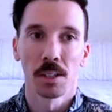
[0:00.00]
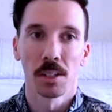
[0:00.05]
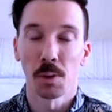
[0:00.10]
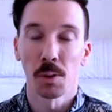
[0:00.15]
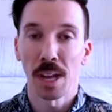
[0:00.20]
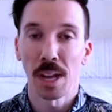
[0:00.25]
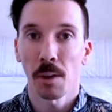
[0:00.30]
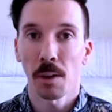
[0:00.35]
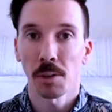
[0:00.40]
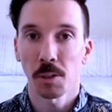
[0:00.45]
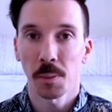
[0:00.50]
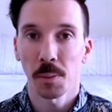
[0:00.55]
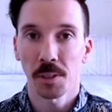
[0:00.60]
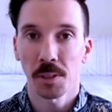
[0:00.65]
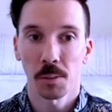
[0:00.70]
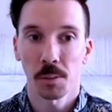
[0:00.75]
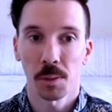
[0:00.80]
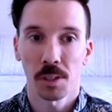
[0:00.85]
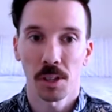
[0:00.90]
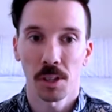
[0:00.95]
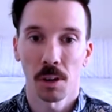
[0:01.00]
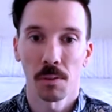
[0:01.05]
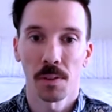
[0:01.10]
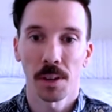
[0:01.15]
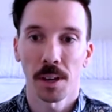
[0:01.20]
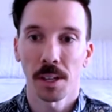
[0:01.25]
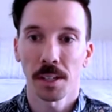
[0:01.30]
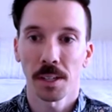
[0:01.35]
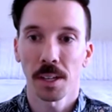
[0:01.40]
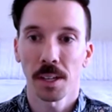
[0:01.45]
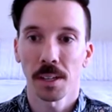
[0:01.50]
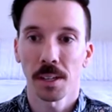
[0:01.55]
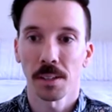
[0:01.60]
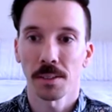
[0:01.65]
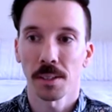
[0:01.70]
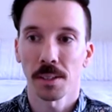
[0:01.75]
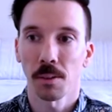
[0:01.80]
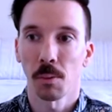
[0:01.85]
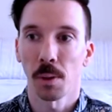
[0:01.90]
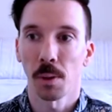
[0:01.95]
know, now, especially with COVID-19,
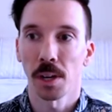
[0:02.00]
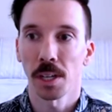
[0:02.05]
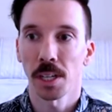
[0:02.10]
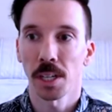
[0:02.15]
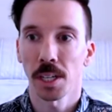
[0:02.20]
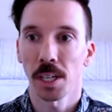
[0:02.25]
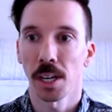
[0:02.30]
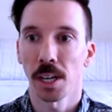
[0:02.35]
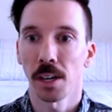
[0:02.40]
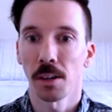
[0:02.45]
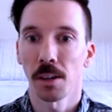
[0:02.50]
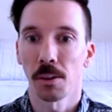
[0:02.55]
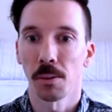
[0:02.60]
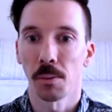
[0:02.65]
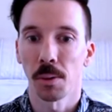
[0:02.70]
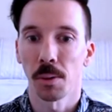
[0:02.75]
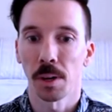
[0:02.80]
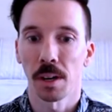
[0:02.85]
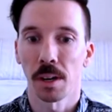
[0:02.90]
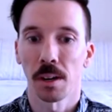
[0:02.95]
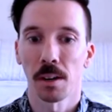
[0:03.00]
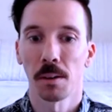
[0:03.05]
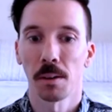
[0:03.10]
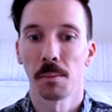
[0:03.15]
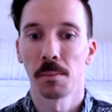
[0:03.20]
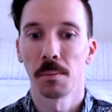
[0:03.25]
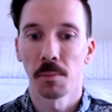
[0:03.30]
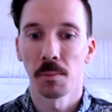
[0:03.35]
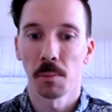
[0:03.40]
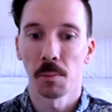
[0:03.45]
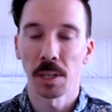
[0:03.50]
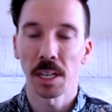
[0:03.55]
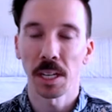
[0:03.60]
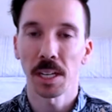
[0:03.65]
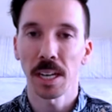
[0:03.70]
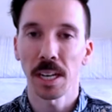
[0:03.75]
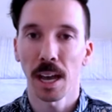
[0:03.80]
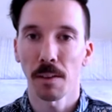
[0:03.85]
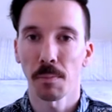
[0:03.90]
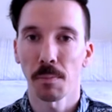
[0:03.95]
it's like, where do you go? We
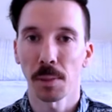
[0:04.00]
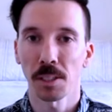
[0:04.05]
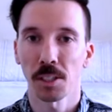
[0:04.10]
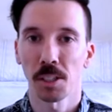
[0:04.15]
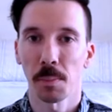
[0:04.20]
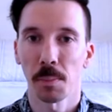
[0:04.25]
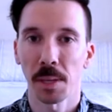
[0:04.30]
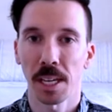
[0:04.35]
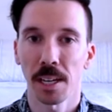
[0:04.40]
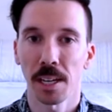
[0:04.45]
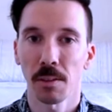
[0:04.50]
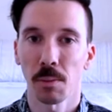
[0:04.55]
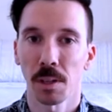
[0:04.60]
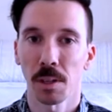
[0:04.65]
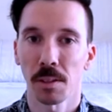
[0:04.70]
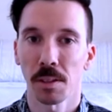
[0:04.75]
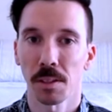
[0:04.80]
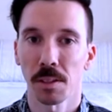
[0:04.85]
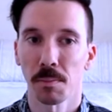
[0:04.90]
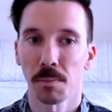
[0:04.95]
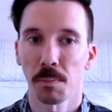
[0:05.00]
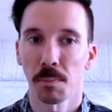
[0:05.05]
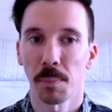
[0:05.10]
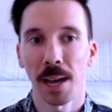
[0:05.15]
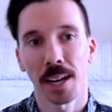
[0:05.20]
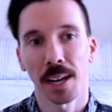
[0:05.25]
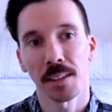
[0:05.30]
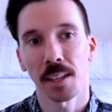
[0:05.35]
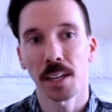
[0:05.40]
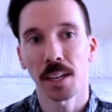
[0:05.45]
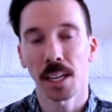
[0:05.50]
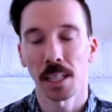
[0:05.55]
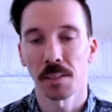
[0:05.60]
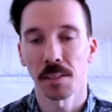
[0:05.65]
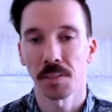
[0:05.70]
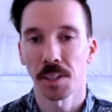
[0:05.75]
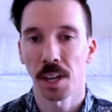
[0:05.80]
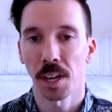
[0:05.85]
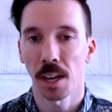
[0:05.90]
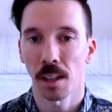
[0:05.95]
didn't have much to begin with, and back then I
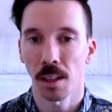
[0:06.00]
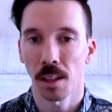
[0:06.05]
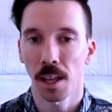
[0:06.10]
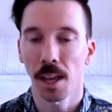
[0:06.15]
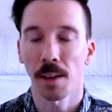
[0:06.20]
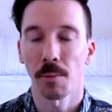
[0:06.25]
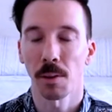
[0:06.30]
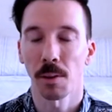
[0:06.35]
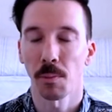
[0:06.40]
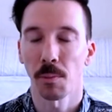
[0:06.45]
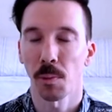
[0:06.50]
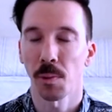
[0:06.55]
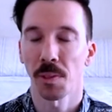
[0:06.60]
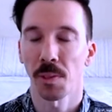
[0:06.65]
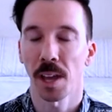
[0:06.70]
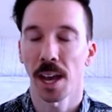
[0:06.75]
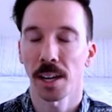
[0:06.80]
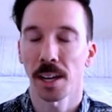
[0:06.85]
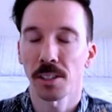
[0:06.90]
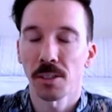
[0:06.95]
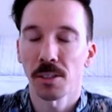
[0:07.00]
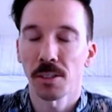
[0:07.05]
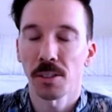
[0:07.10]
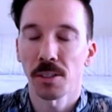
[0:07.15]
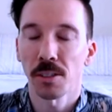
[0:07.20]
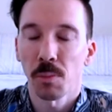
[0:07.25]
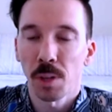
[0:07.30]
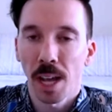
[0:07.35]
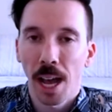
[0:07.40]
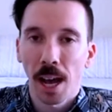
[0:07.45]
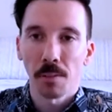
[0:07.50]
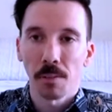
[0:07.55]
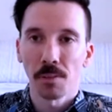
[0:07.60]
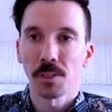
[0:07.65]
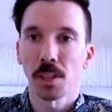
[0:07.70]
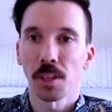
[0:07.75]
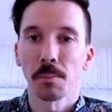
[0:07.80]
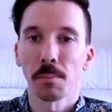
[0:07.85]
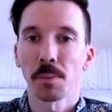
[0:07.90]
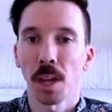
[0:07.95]
lived in LA when they actually would have
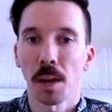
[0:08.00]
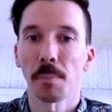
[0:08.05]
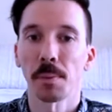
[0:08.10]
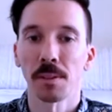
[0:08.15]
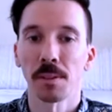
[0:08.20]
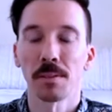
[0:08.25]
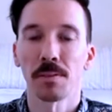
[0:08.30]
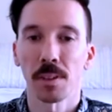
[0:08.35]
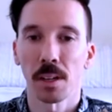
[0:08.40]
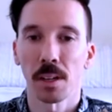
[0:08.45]
some type of